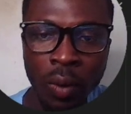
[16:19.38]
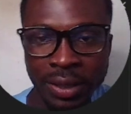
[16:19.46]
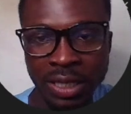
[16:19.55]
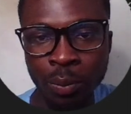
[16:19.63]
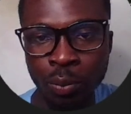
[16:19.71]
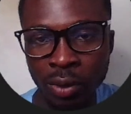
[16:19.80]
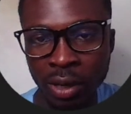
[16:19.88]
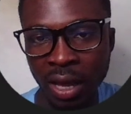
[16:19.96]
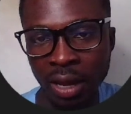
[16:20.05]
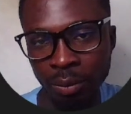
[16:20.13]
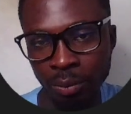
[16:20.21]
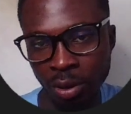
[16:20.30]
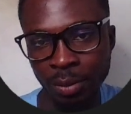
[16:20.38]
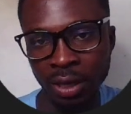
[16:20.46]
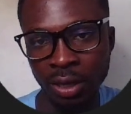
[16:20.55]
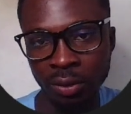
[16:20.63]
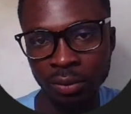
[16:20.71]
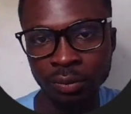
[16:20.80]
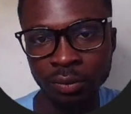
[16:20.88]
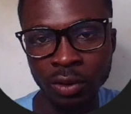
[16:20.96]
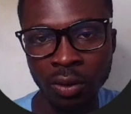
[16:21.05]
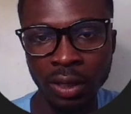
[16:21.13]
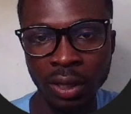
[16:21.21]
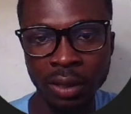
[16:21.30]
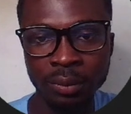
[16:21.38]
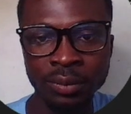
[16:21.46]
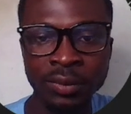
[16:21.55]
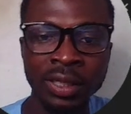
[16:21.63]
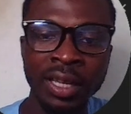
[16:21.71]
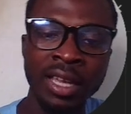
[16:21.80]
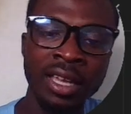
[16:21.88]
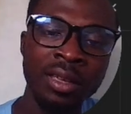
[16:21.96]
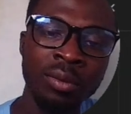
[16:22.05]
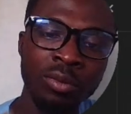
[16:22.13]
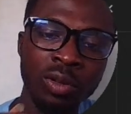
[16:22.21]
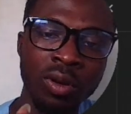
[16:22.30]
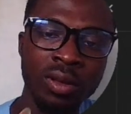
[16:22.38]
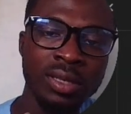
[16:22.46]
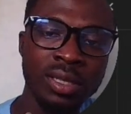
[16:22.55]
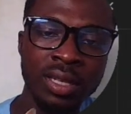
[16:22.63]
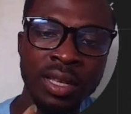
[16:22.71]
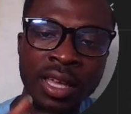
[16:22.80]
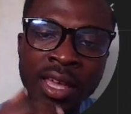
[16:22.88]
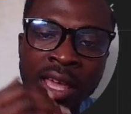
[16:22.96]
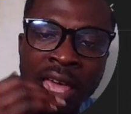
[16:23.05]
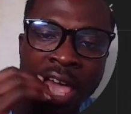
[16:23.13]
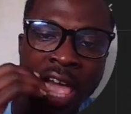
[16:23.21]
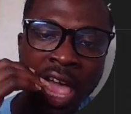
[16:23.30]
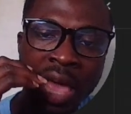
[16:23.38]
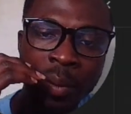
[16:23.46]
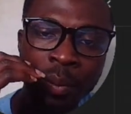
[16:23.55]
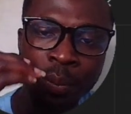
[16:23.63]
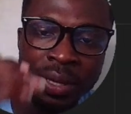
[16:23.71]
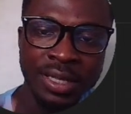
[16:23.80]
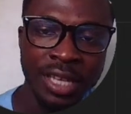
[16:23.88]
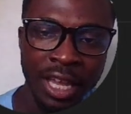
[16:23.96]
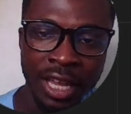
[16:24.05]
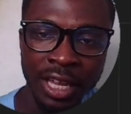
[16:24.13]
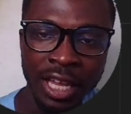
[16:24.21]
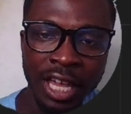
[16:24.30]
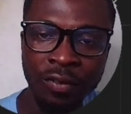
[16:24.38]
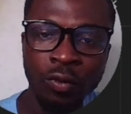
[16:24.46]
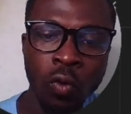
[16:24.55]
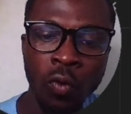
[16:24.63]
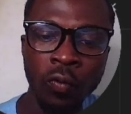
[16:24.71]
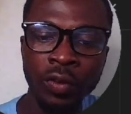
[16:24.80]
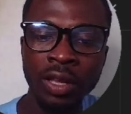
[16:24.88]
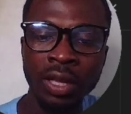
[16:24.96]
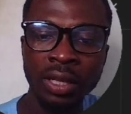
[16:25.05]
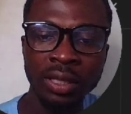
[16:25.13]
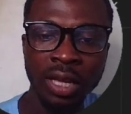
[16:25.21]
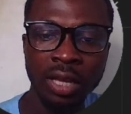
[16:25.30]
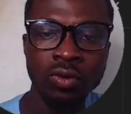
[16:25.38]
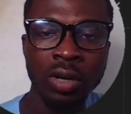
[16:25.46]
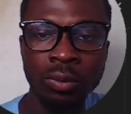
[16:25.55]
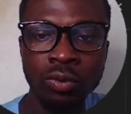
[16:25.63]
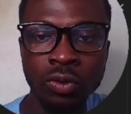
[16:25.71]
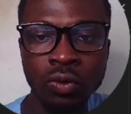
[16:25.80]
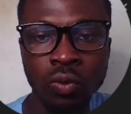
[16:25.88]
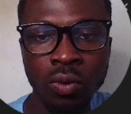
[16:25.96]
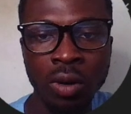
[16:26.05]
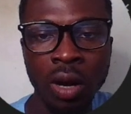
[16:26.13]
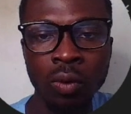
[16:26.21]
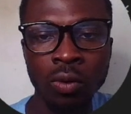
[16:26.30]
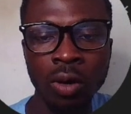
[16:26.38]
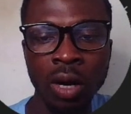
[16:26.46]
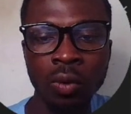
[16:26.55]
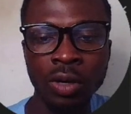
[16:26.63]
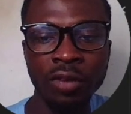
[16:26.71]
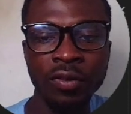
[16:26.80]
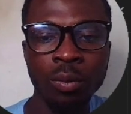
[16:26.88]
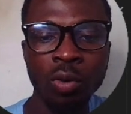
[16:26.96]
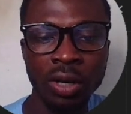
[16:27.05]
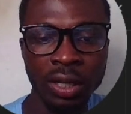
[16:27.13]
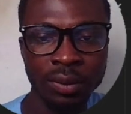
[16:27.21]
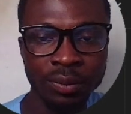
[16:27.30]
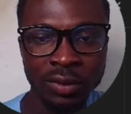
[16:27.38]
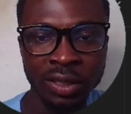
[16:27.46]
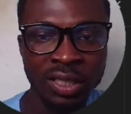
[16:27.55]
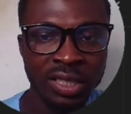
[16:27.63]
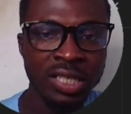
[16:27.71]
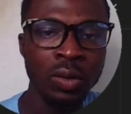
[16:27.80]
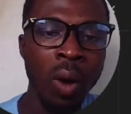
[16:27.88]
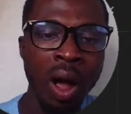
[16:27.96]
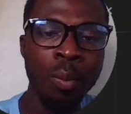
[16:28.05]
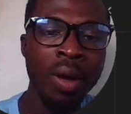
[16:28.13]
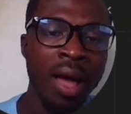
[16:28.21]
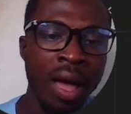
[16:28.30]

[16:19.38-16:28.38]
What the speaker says: example now me making. Okay, because me say if Kofi does not come to school, I will give him money. This is why